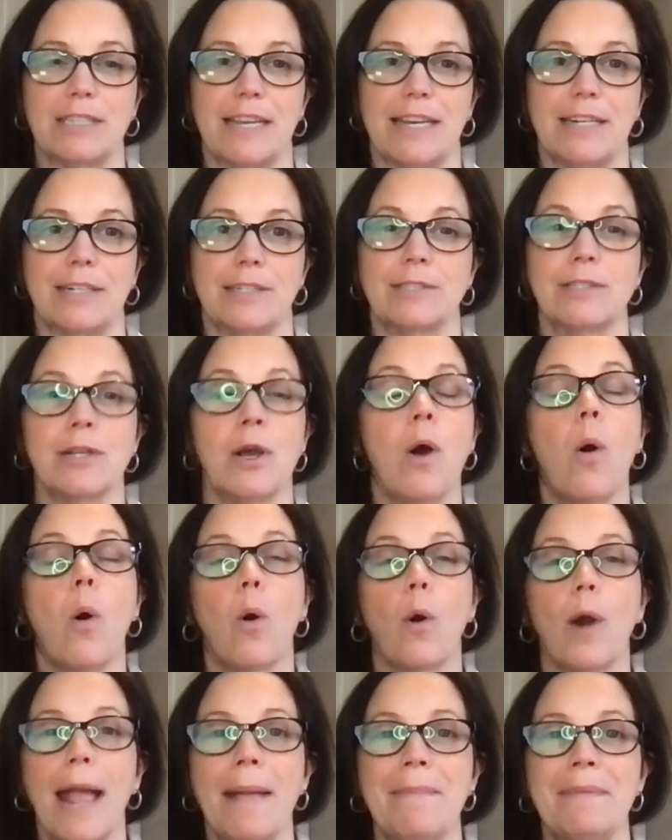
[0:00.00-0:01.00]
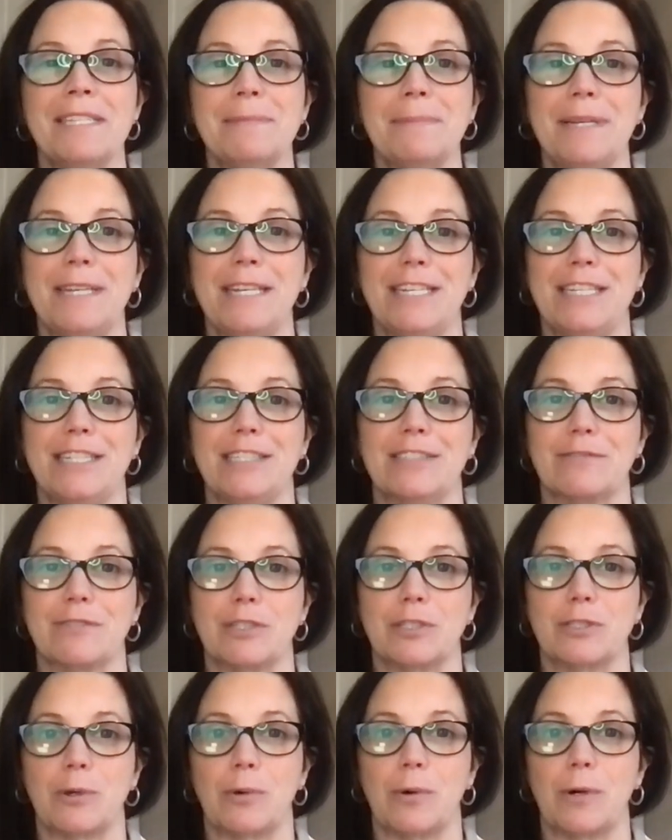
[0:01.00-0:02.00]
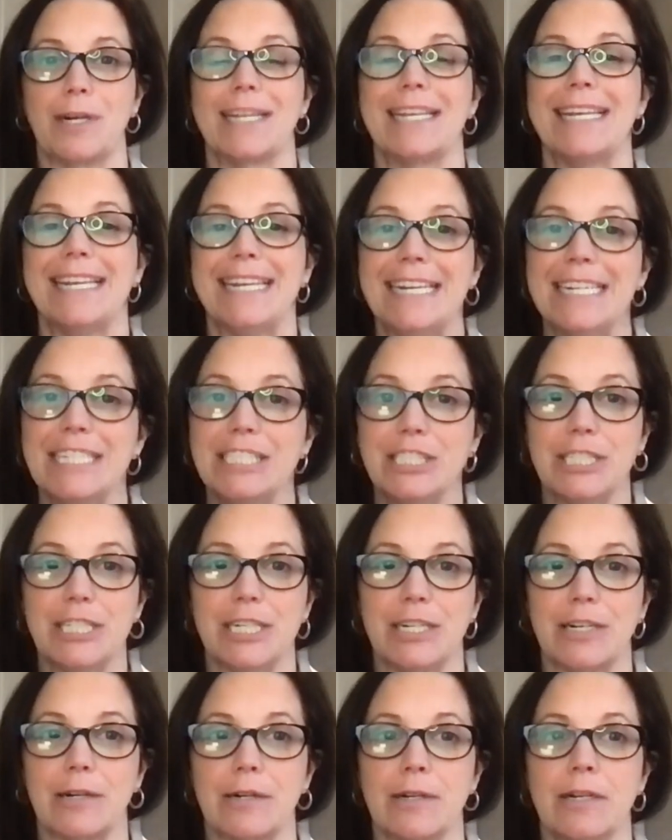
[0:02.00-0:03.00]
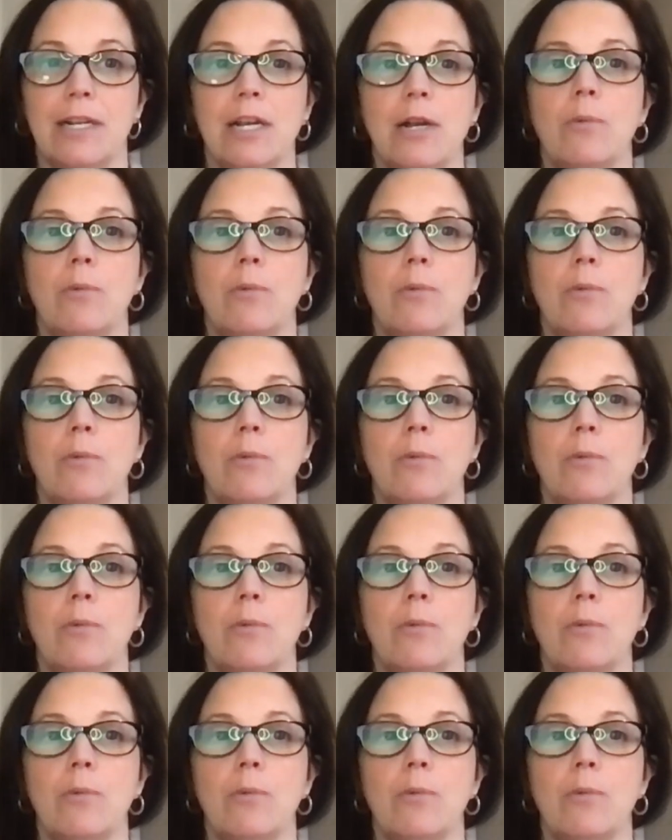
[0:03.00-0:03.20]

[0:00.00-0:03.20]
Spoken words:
letters, or MSPEs for short, each year,